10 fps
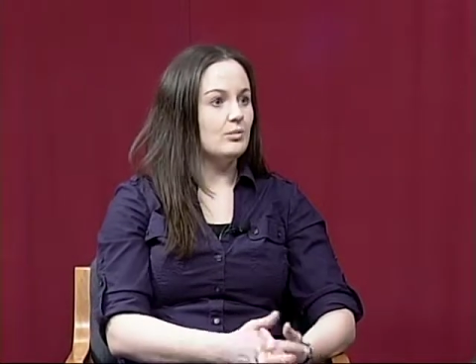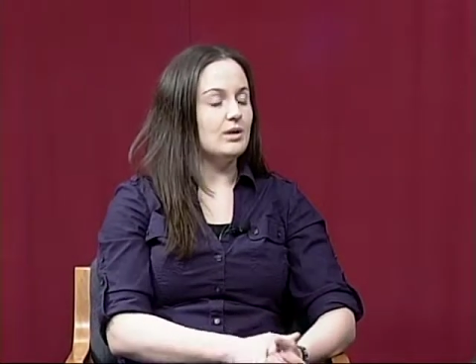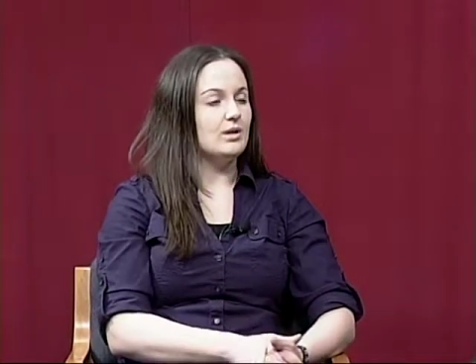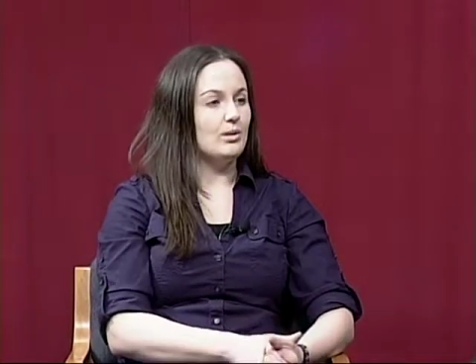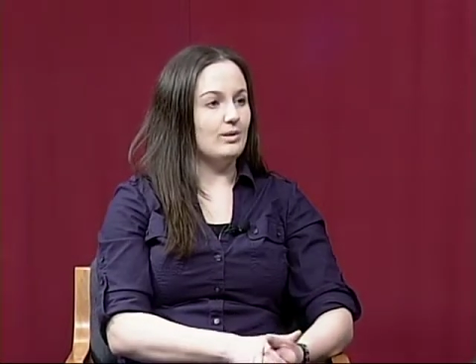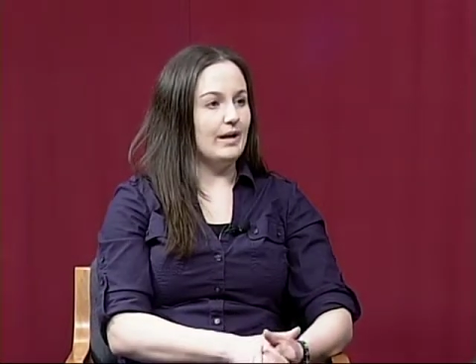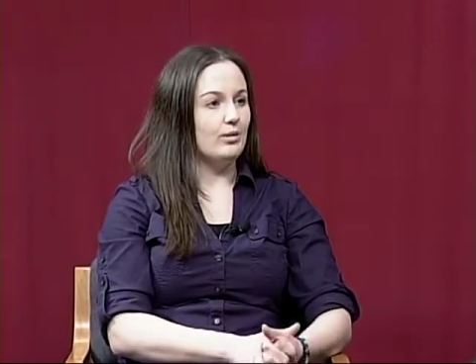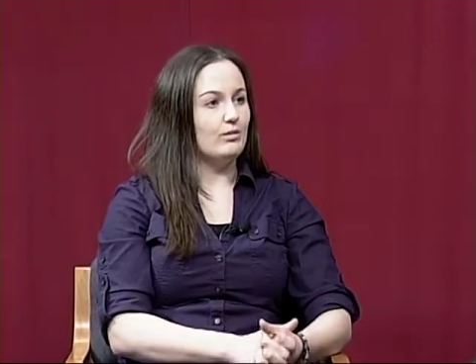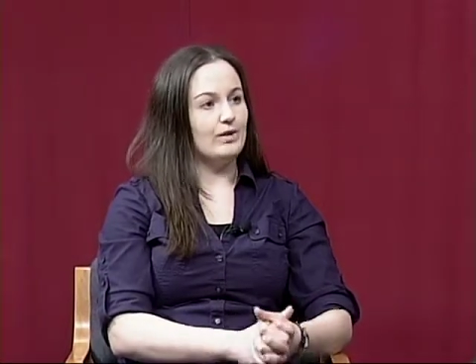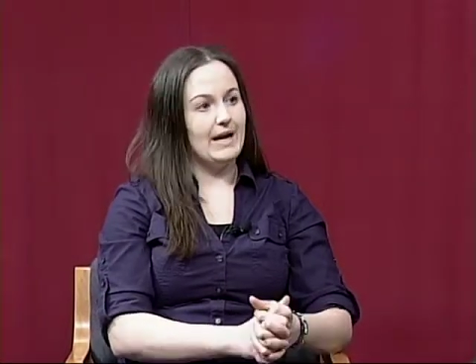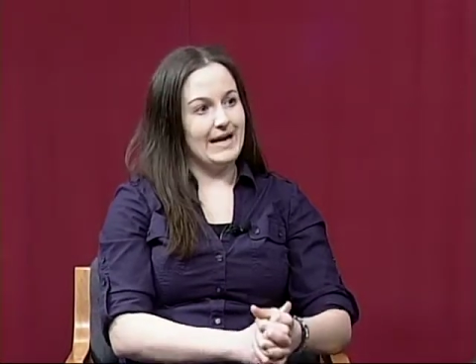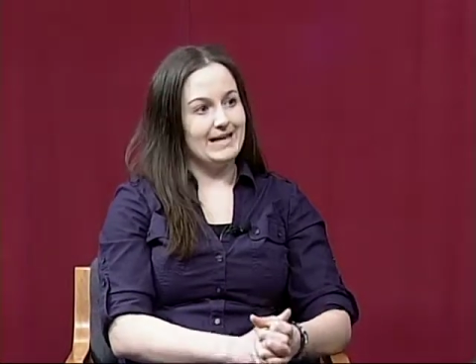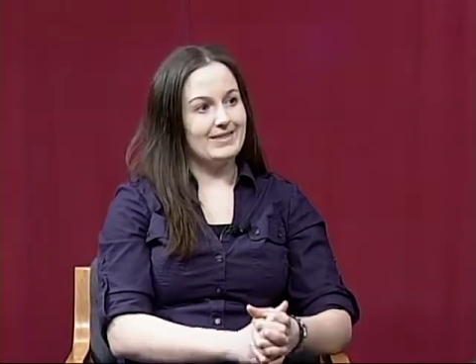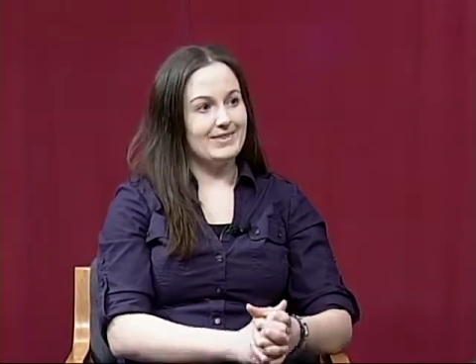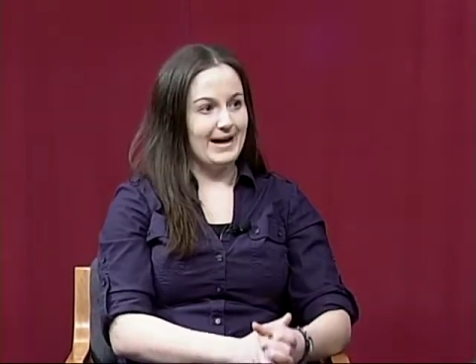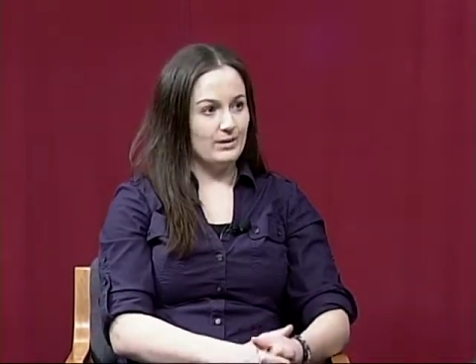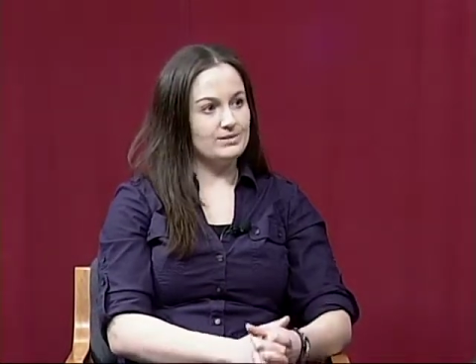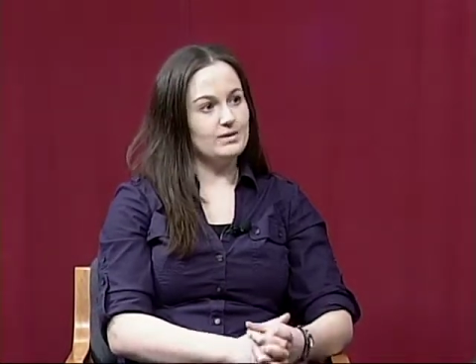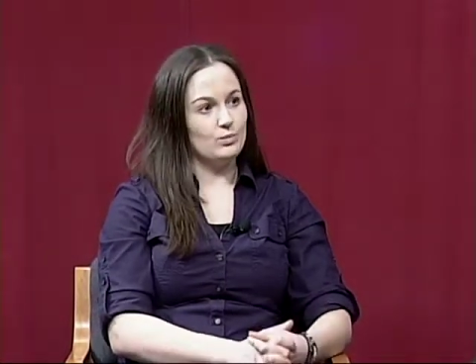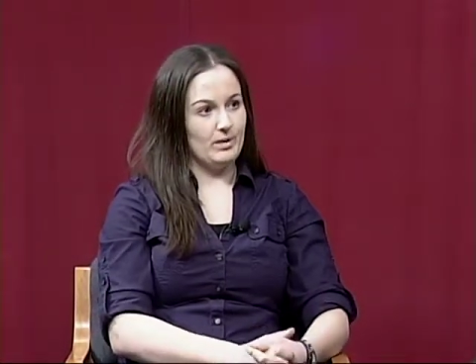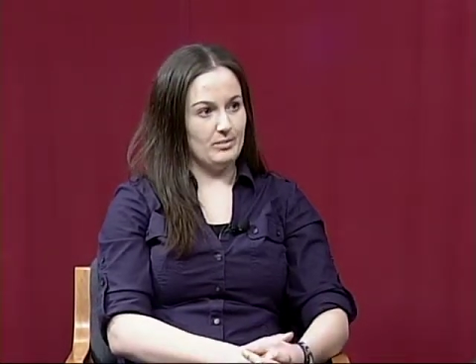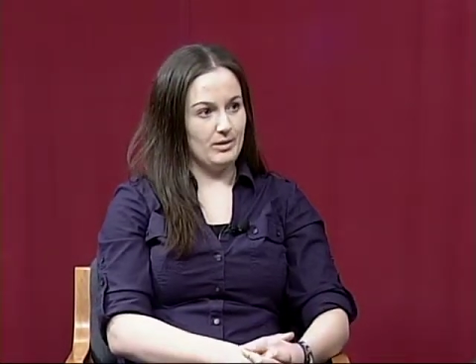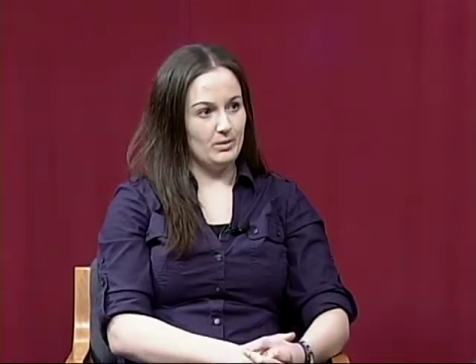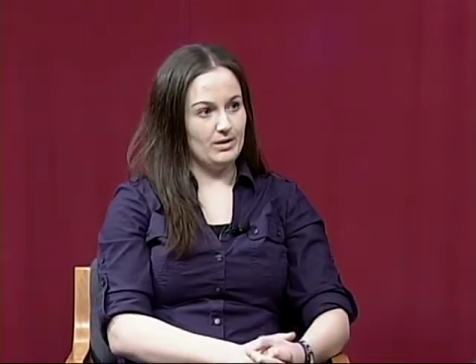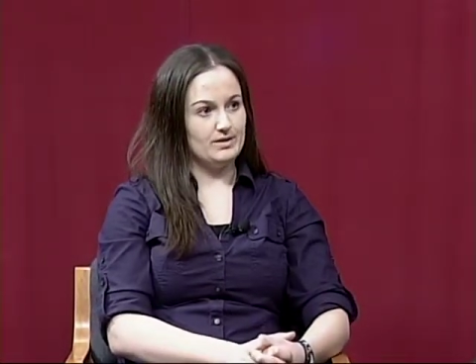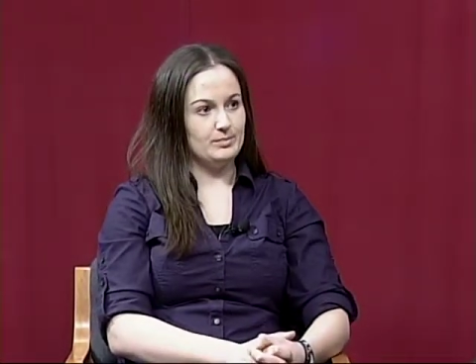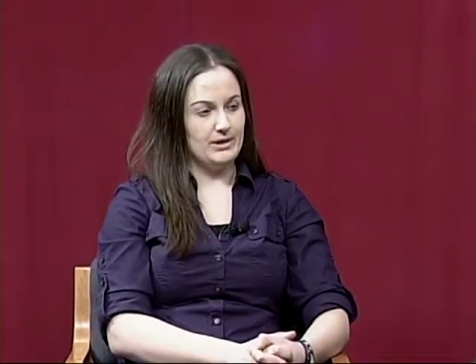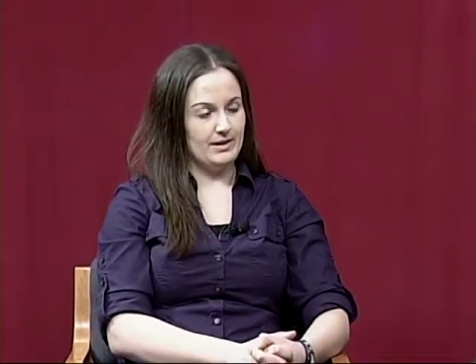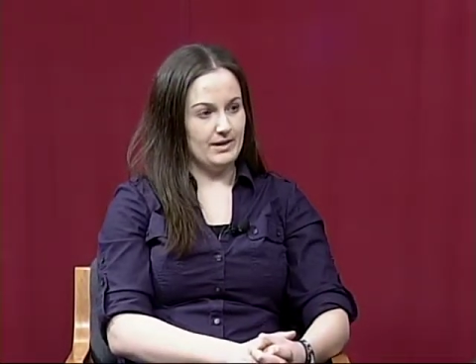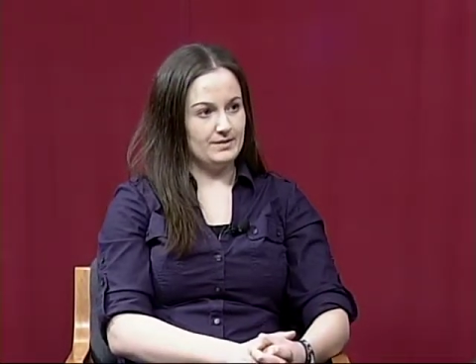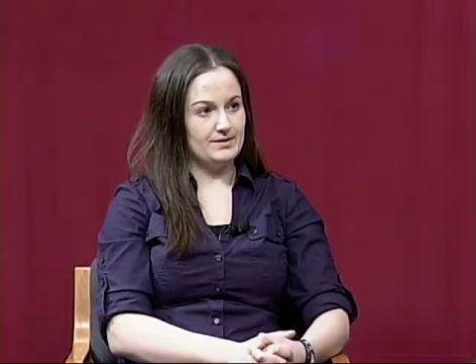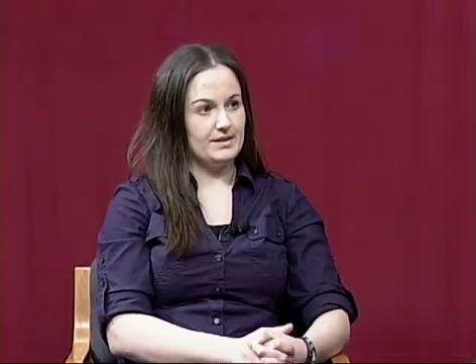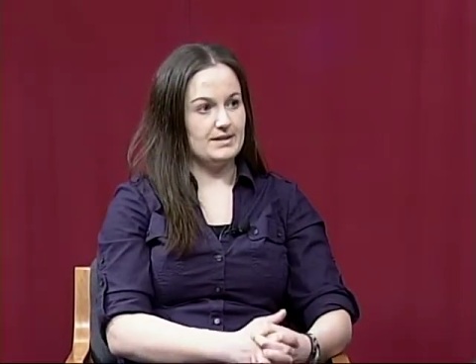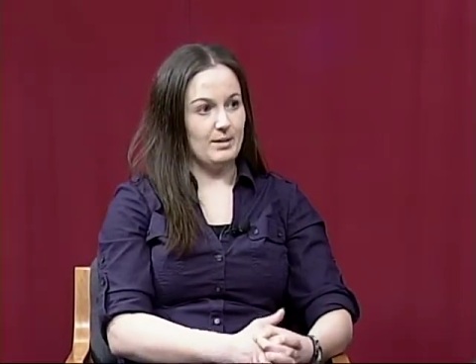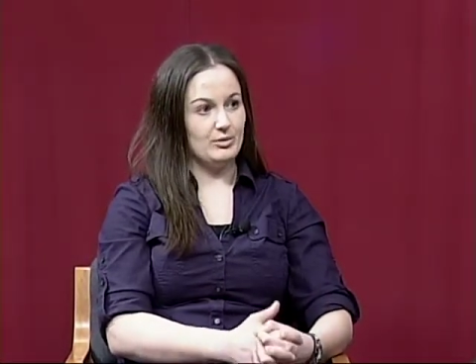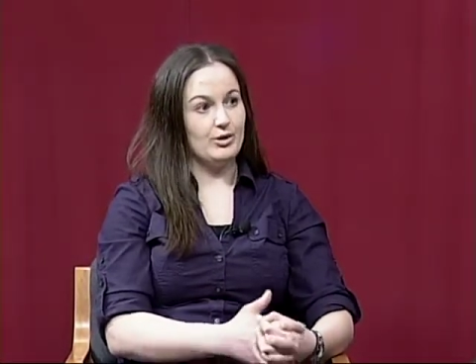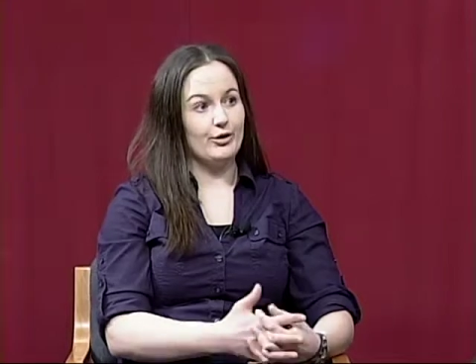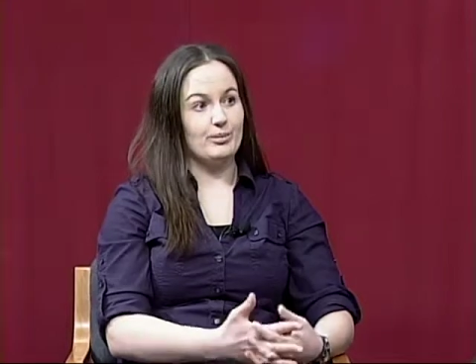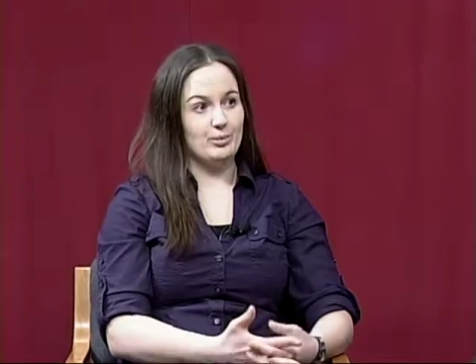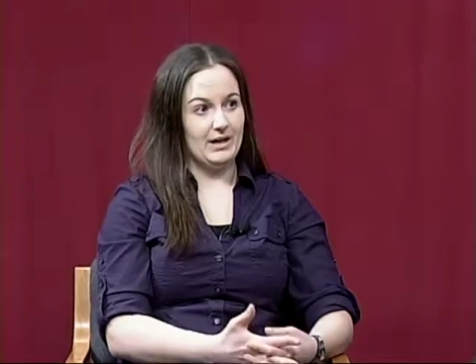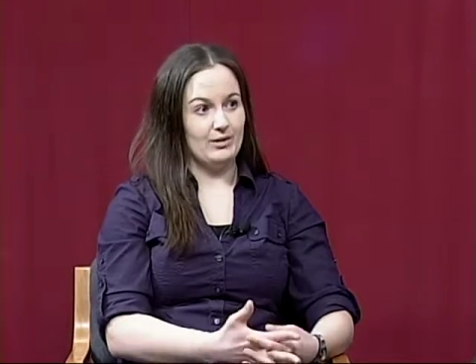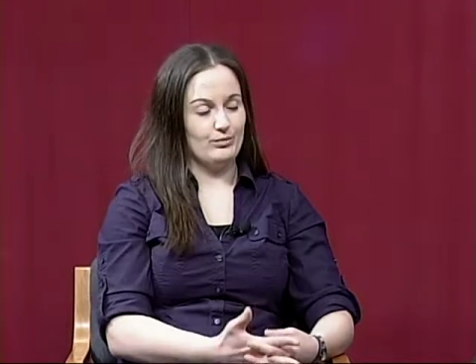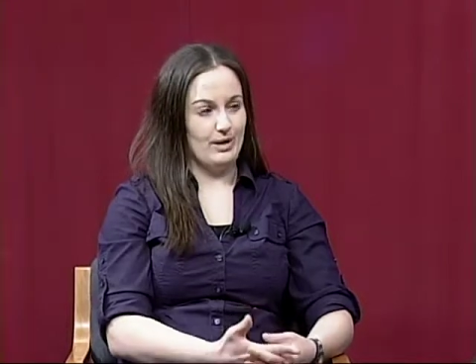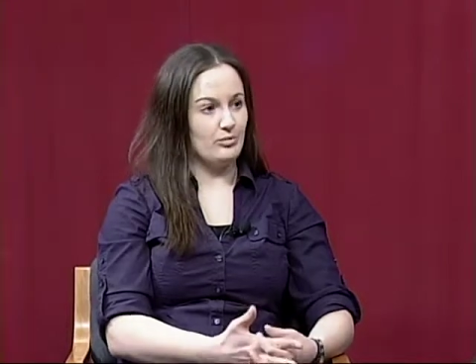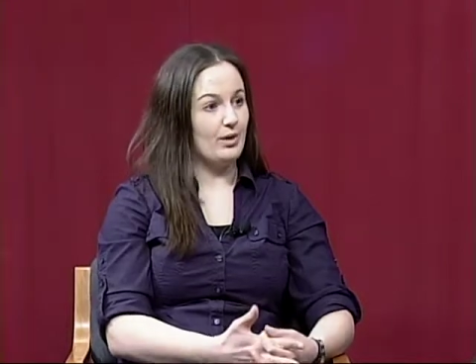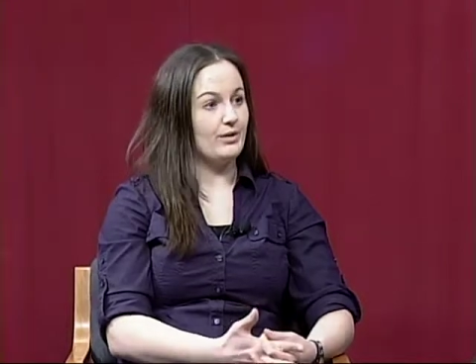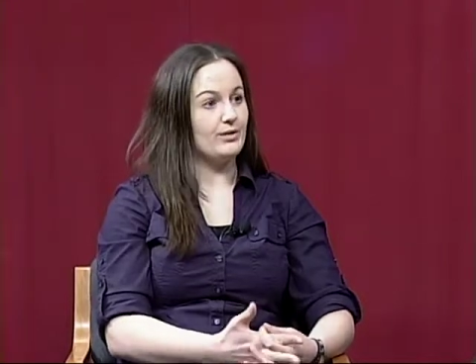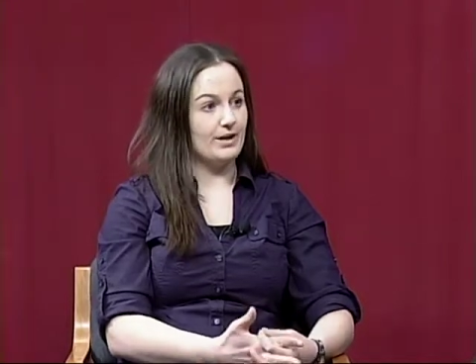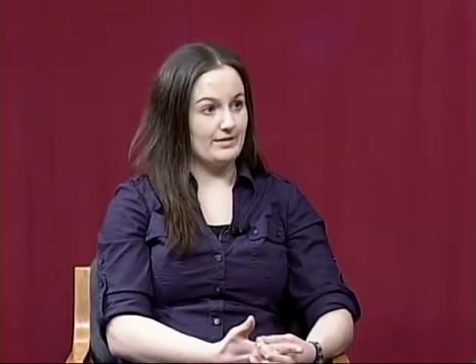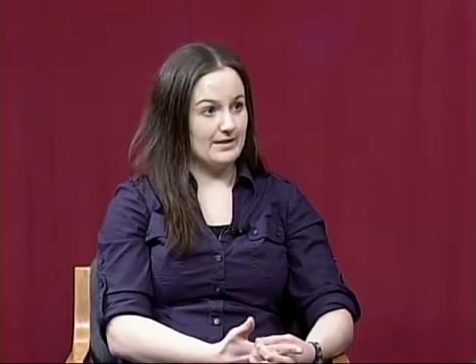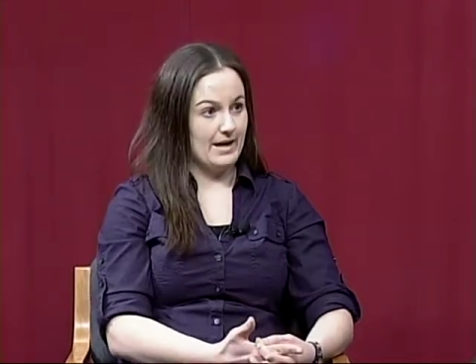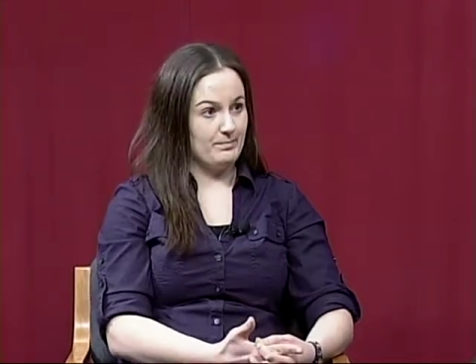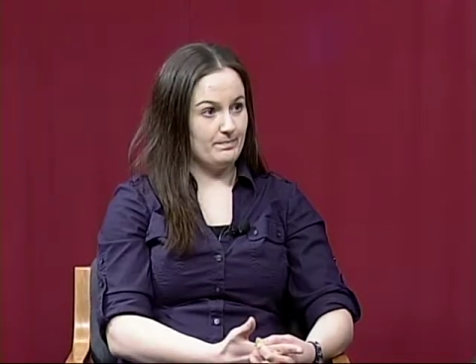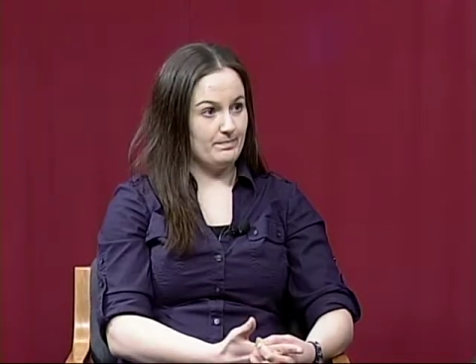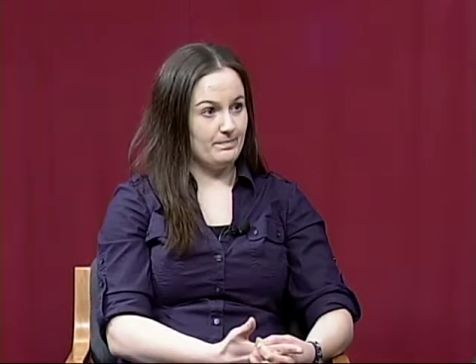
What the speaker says: we know that over 8,000 women will experience an attempted or completed rape throughout their lifetime.